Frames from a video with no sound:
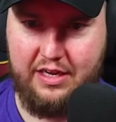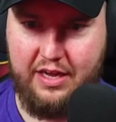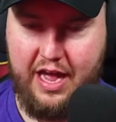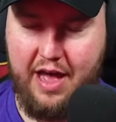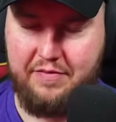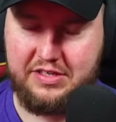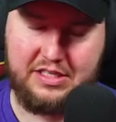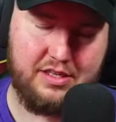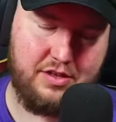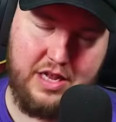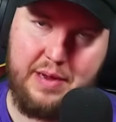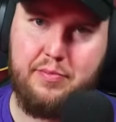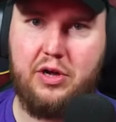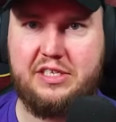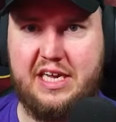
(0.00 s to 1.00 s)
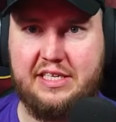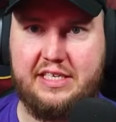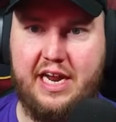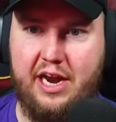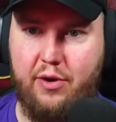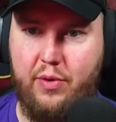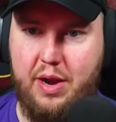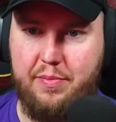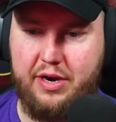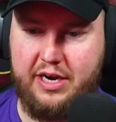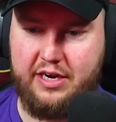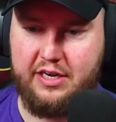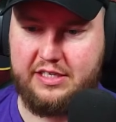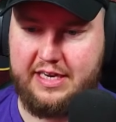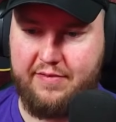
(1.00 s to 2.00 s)
Obviously, the clan boss has AoE, but he
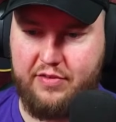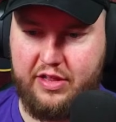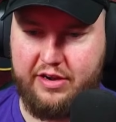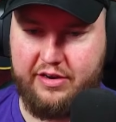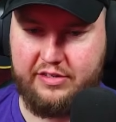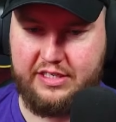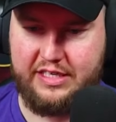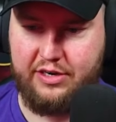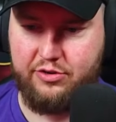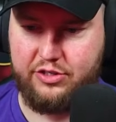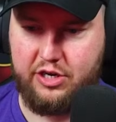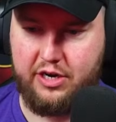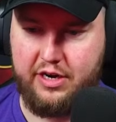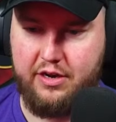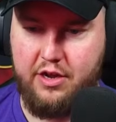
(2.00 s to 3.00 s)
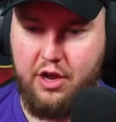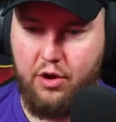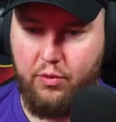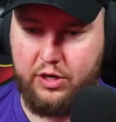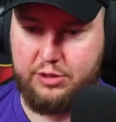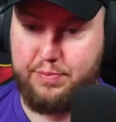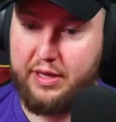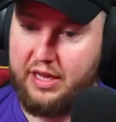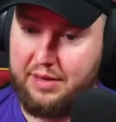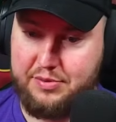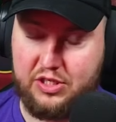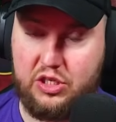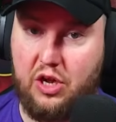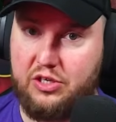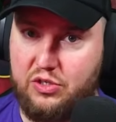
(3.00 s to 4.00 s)
does have that single target, which Pelops
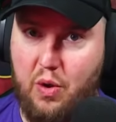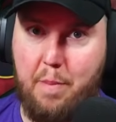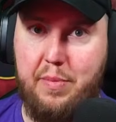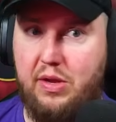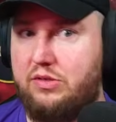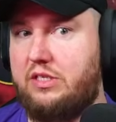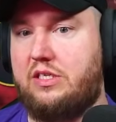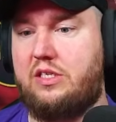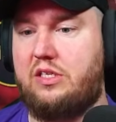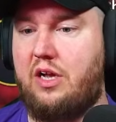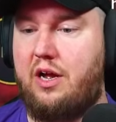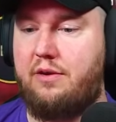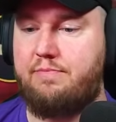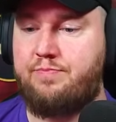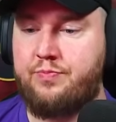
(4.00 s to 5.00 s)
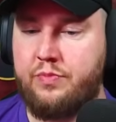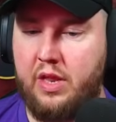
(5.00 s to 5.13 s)
is also immune to stun.